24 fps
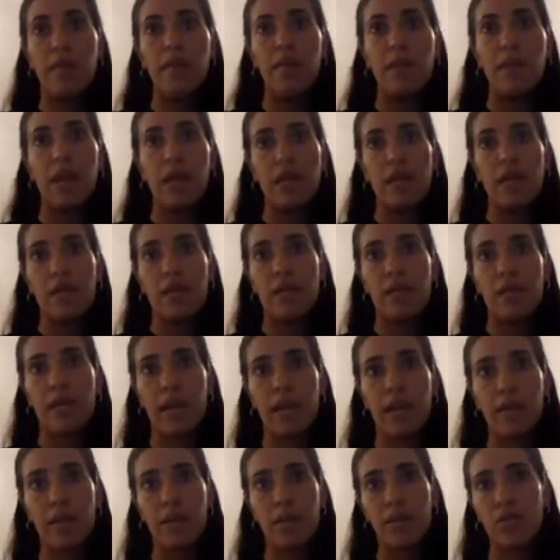but it
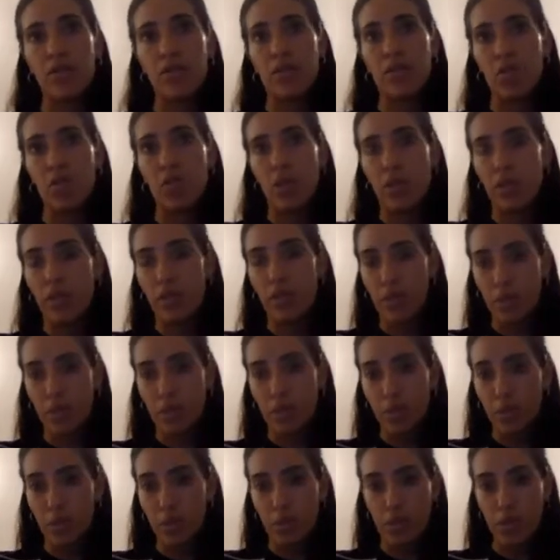can be used with
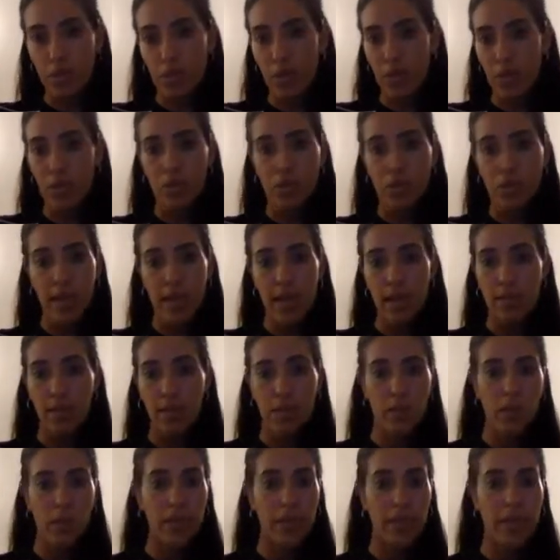multiple, so 10,
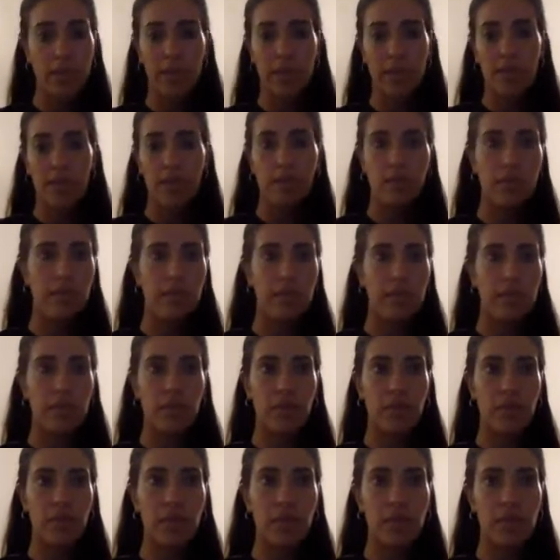20,
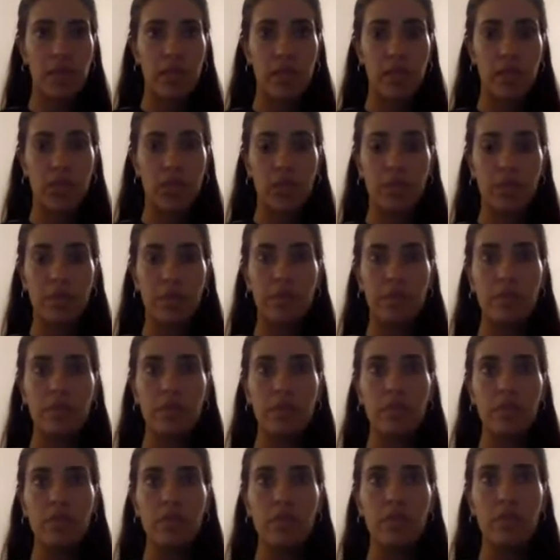etc.
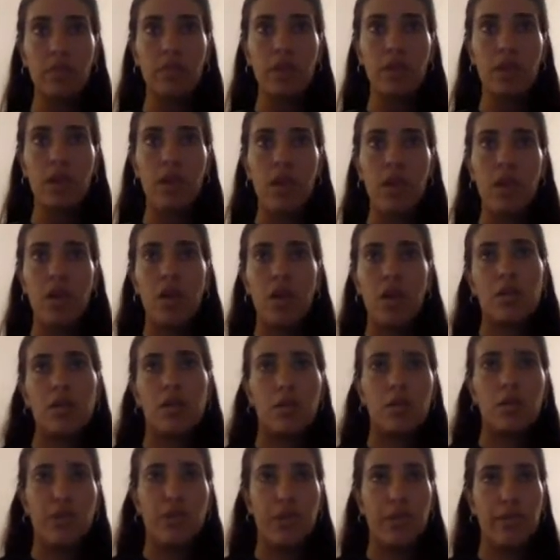
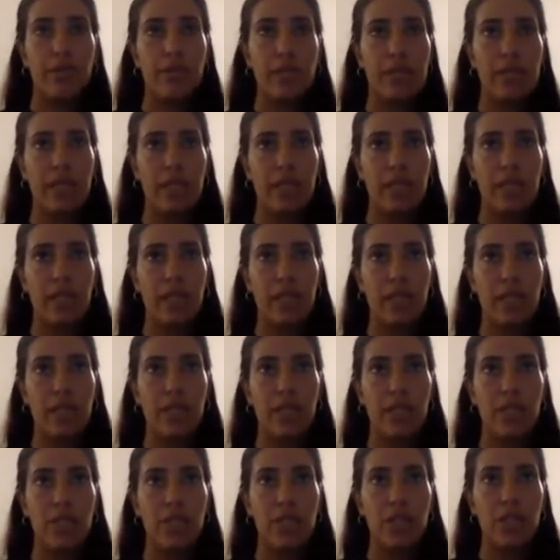So the
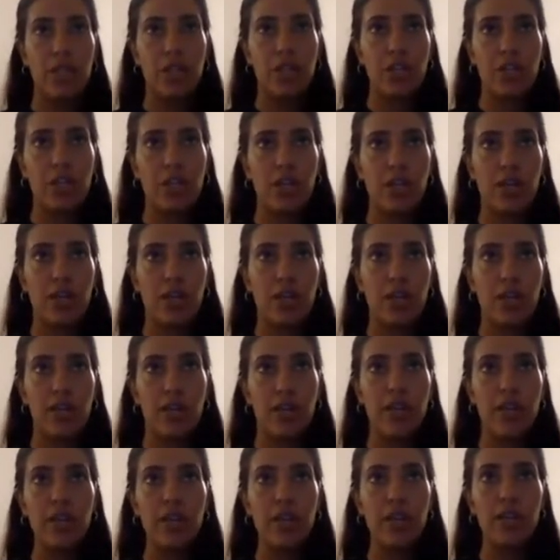monthly charges are
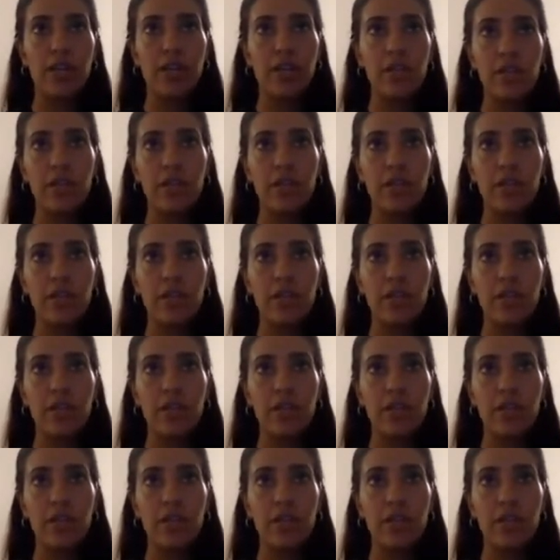here,